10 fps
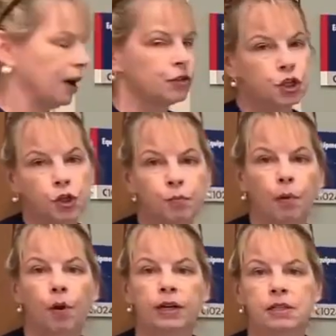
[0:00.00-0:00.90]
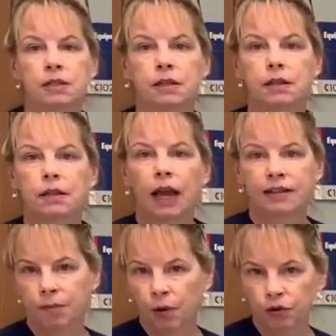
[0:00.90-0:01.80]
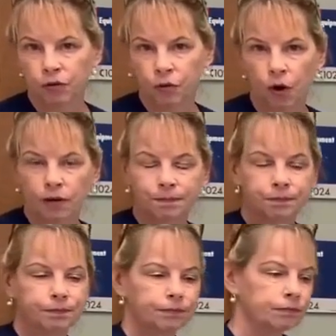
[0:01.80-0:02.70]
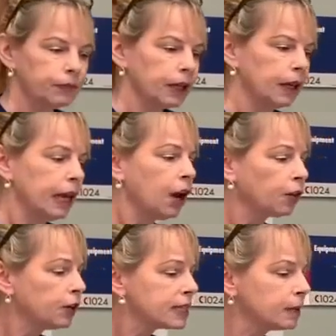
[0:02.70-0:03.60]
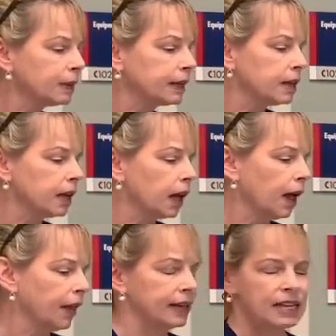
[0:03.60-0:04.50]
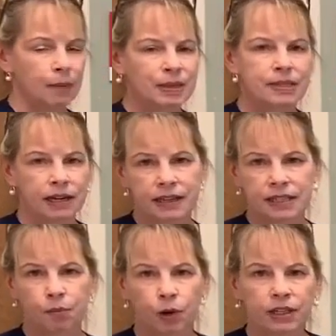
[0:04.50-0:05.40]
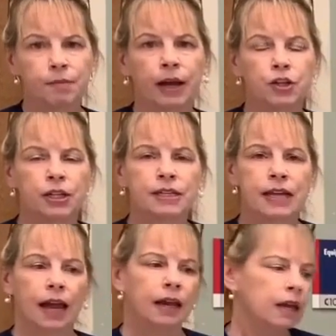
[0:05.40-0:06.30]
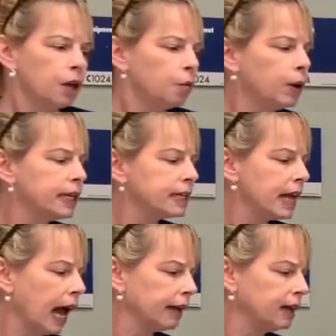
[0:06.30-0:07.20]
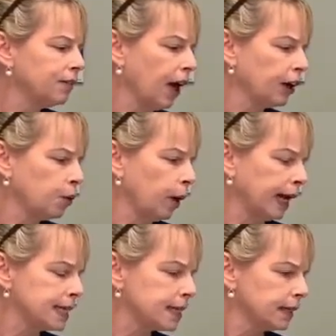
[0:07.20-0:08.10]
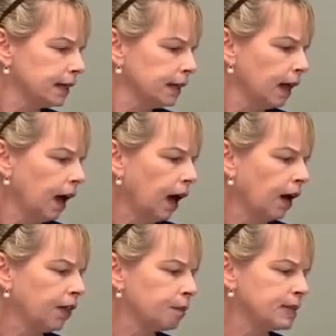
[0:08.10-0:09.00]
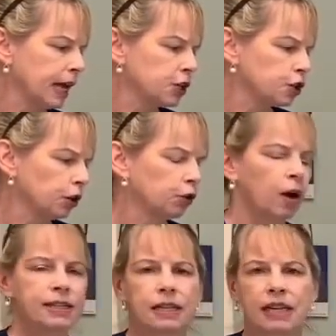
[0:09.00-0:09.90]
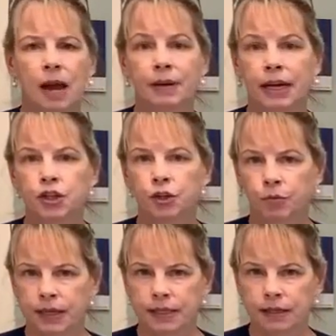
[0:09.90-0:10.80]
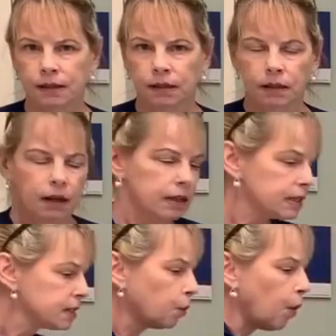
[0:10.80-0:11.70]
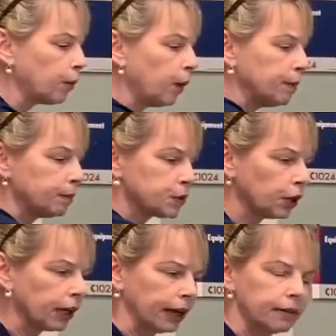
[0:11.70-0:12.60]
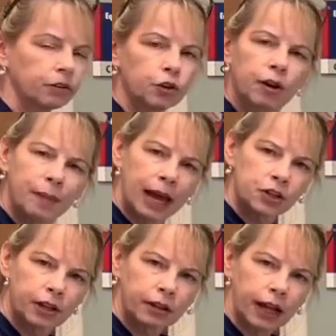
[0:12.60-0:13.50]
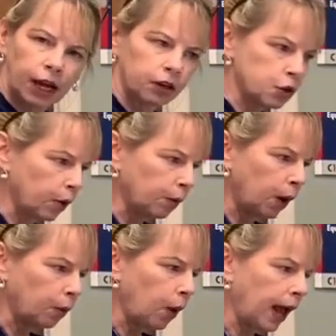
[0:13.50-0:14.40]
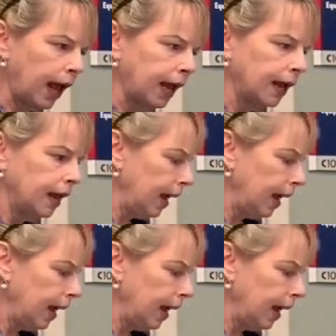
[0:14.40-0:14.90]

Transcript: have two ports as opposed to four. Now there is something that has not been studied that's important to mention, is that we did not evaluate the potential cross-contamination risk. This is a one-way circuit. So you imagine that the air is going one way